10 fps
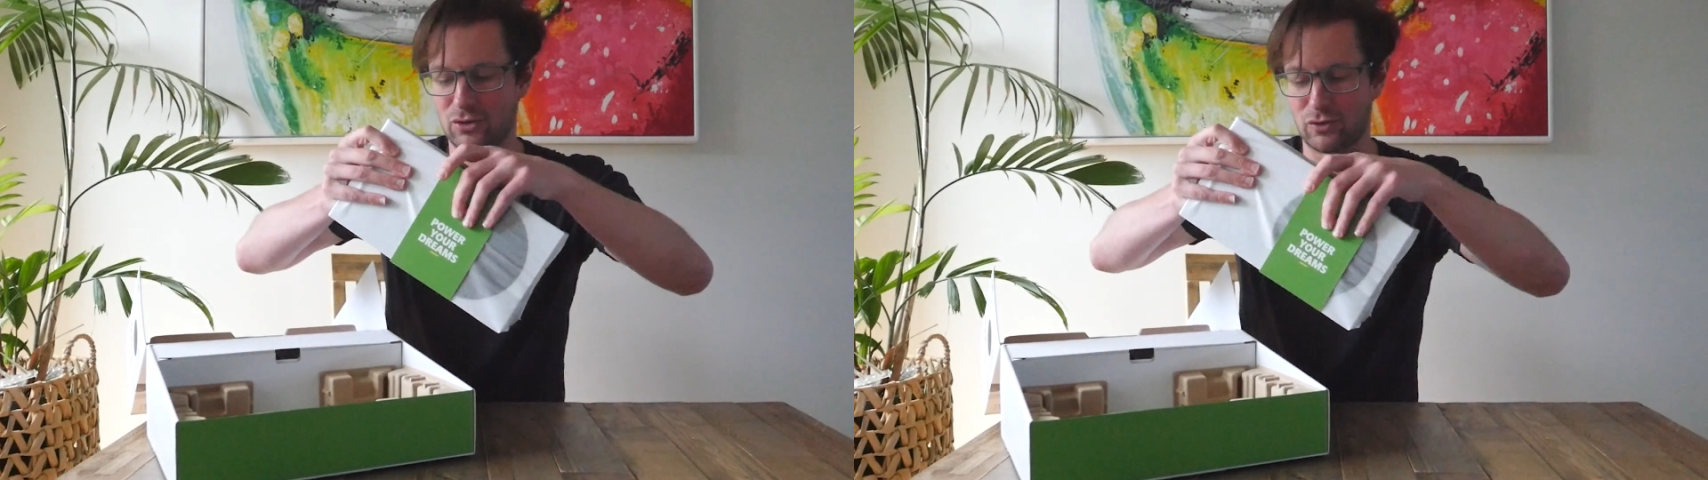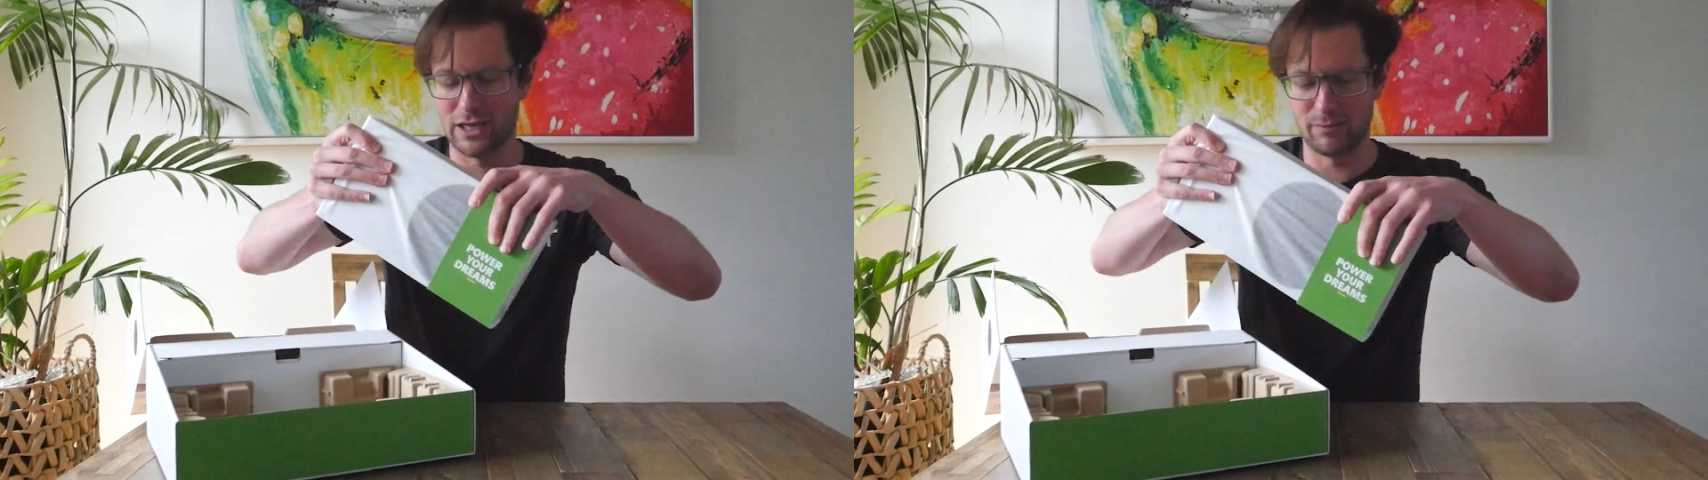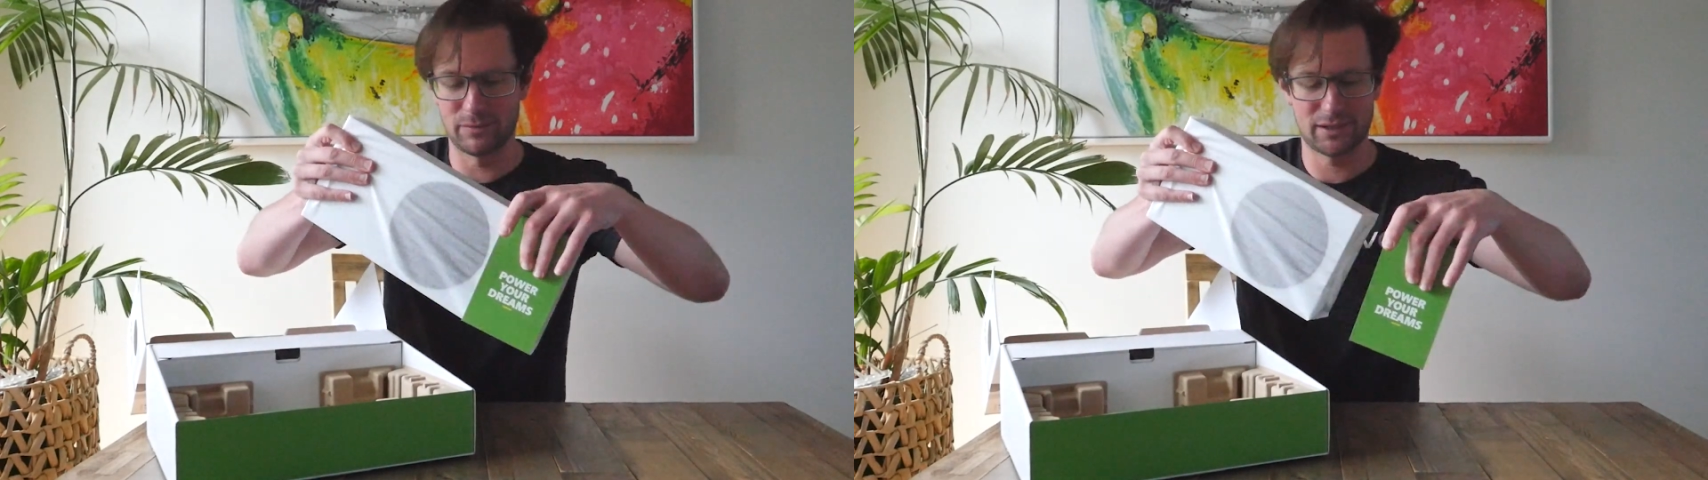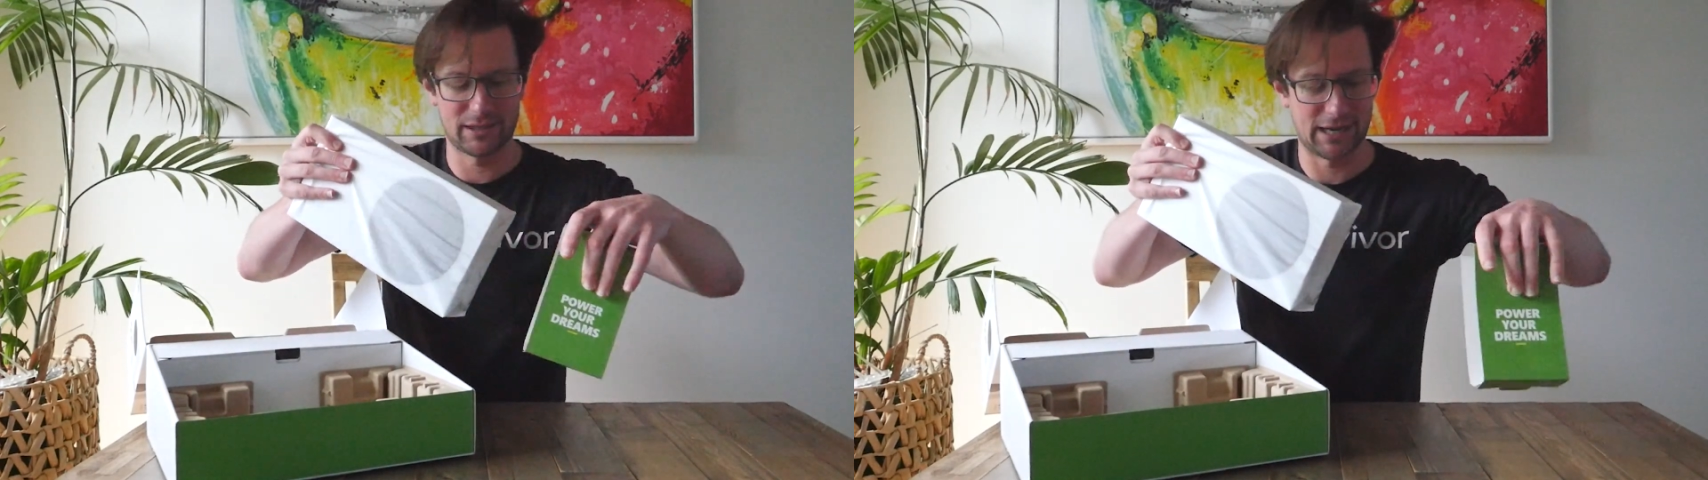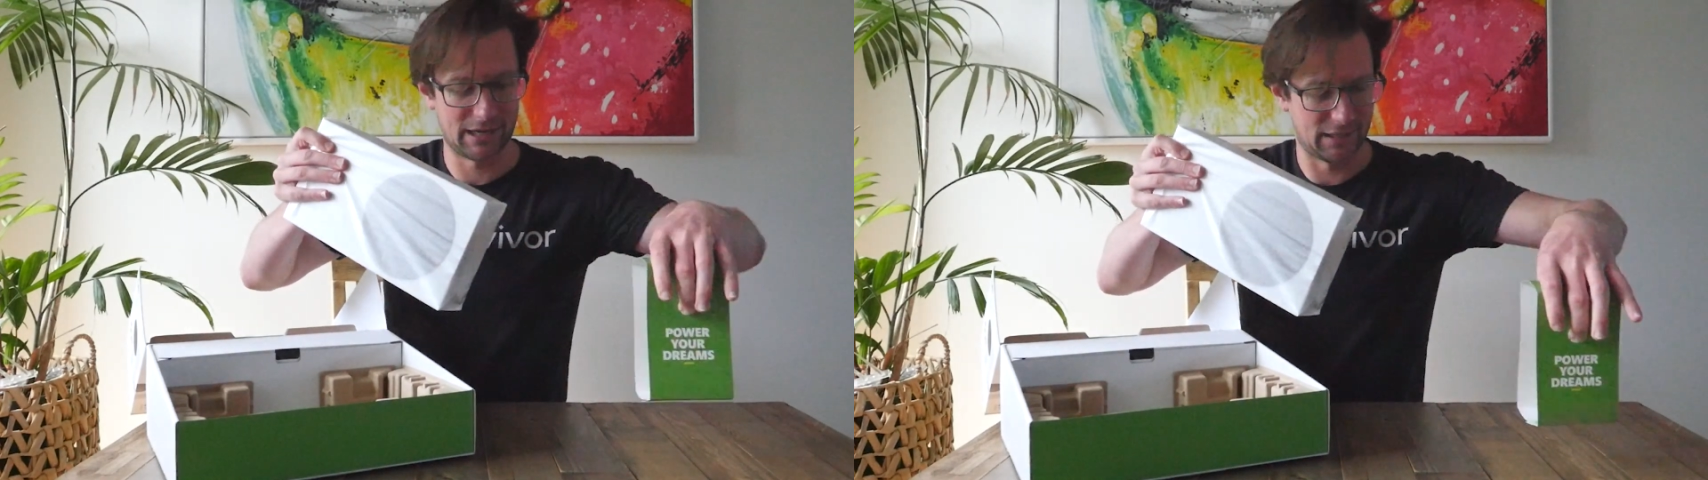Dreams
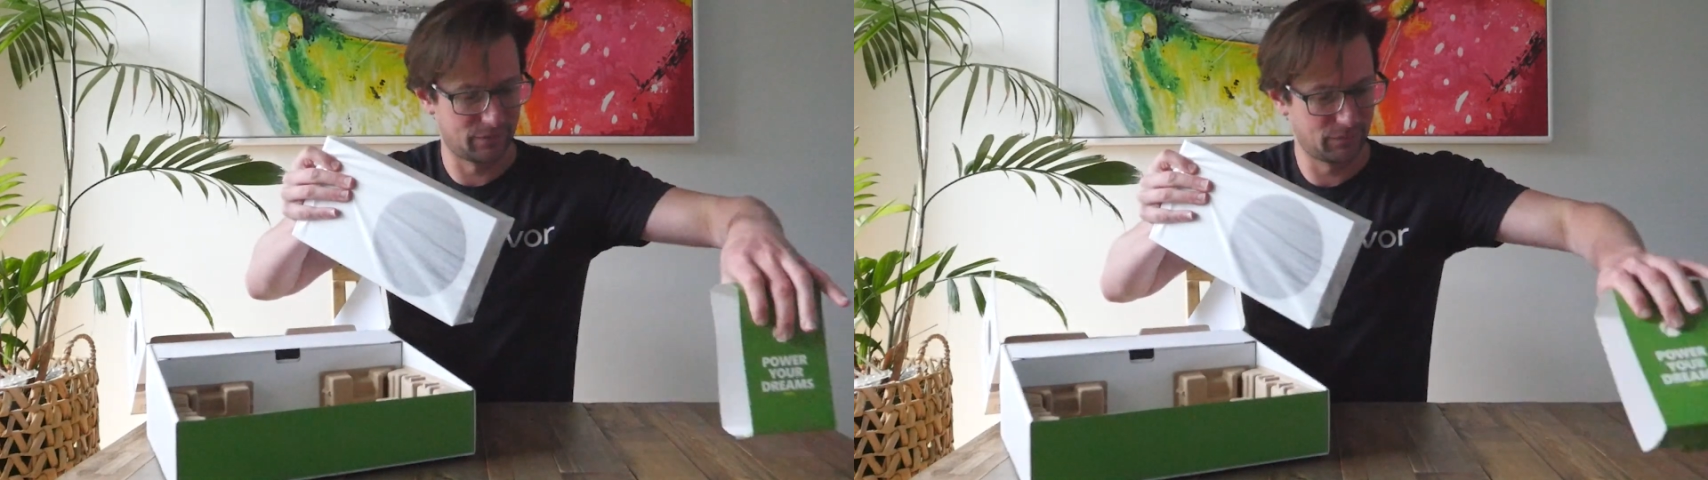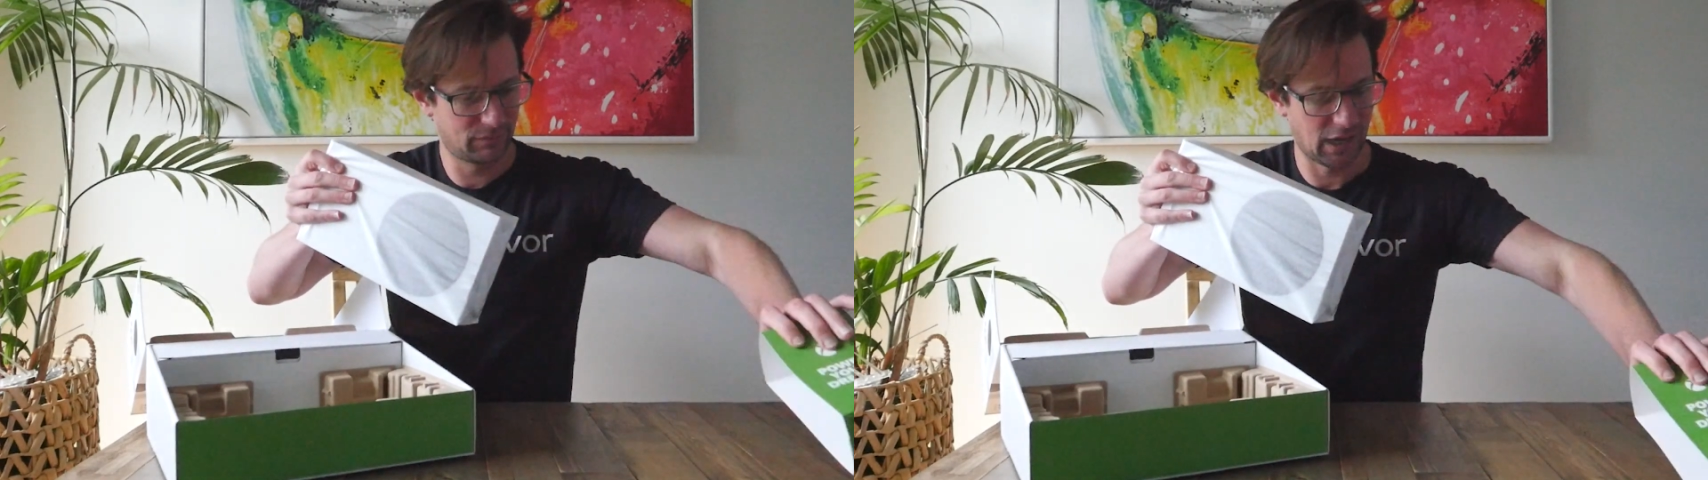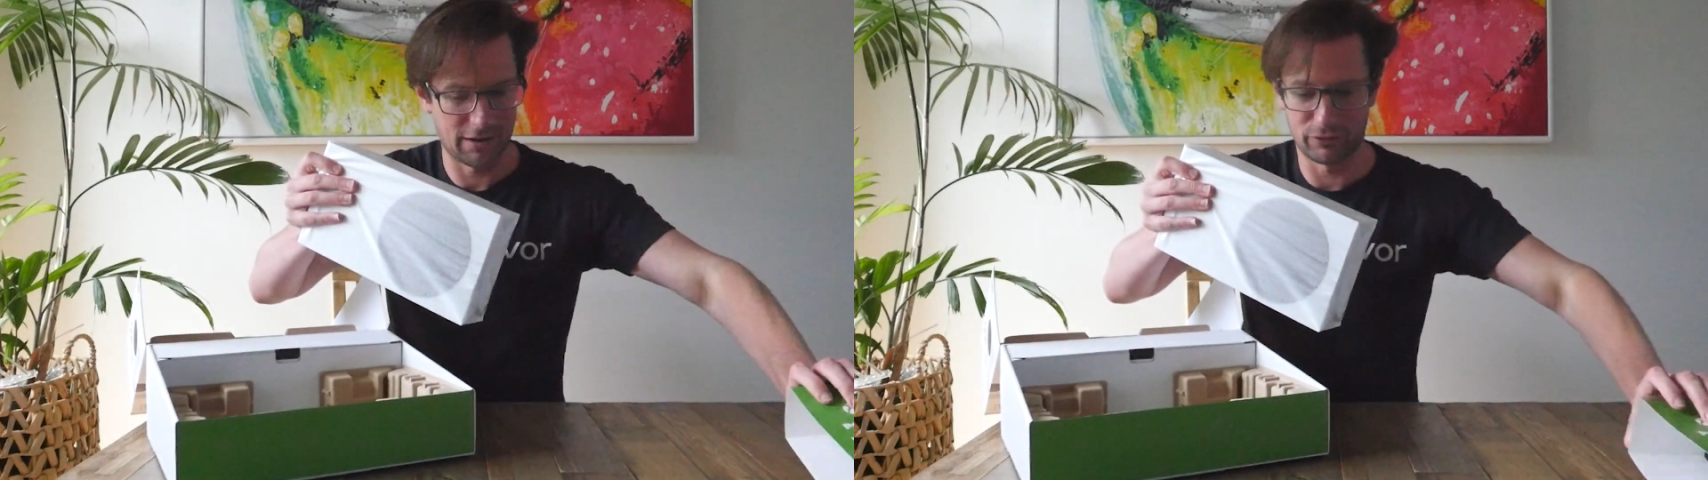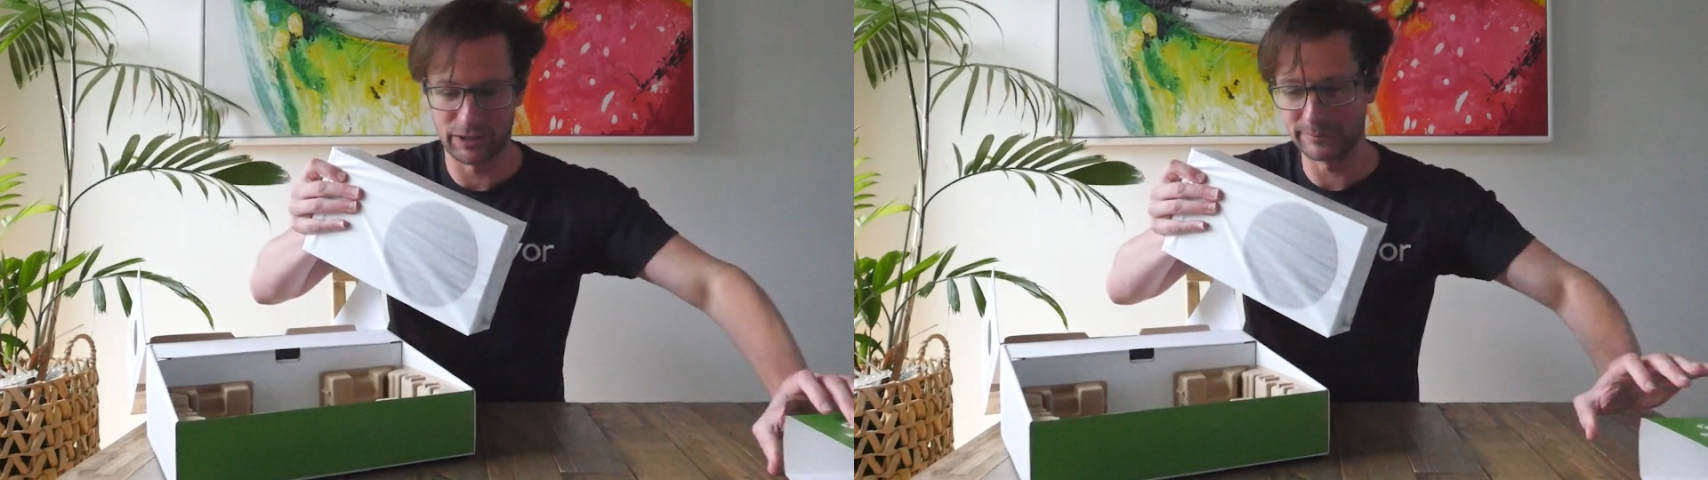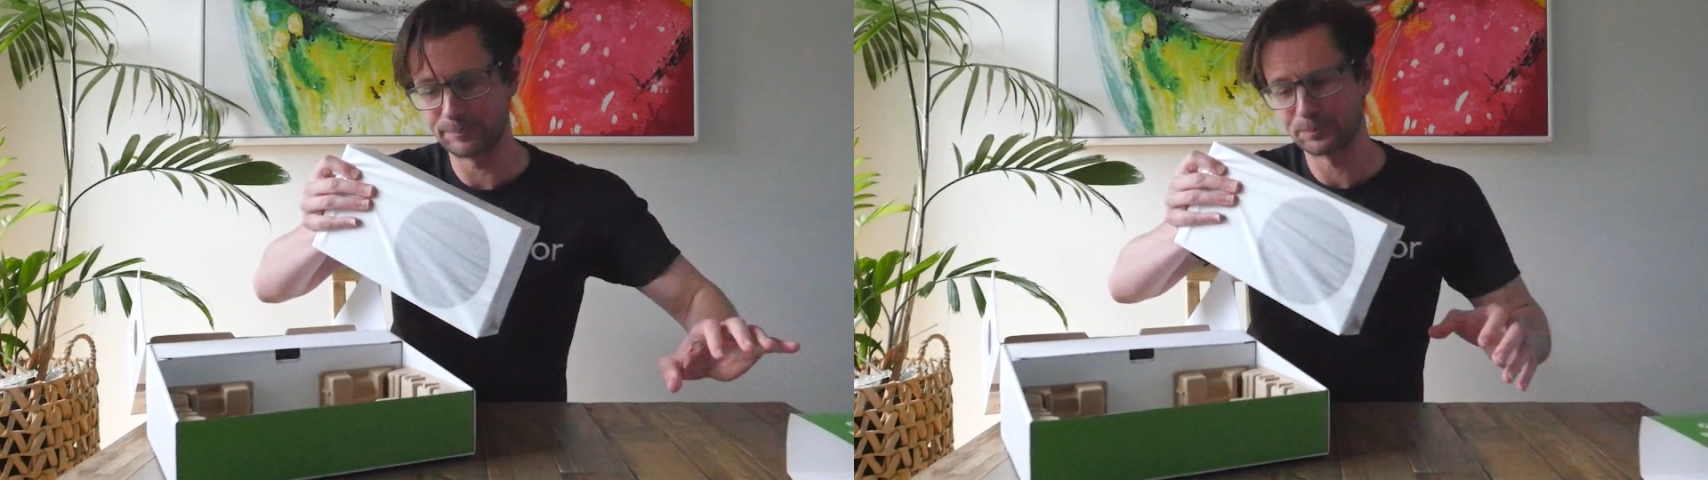
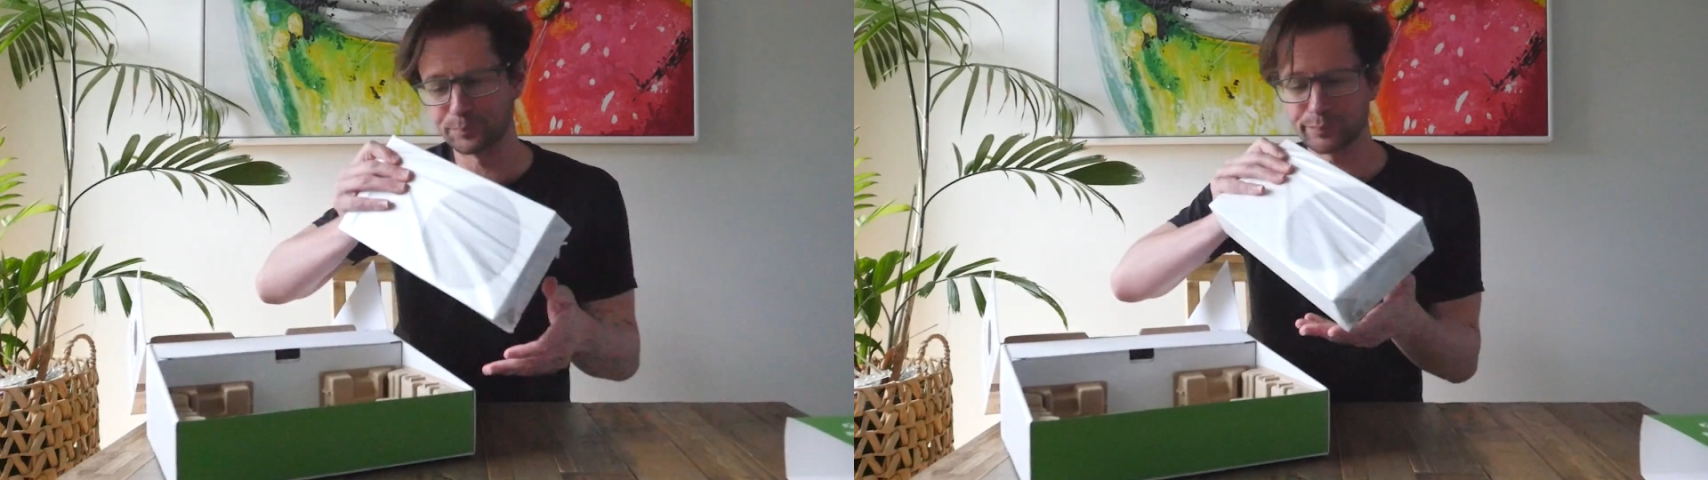covering.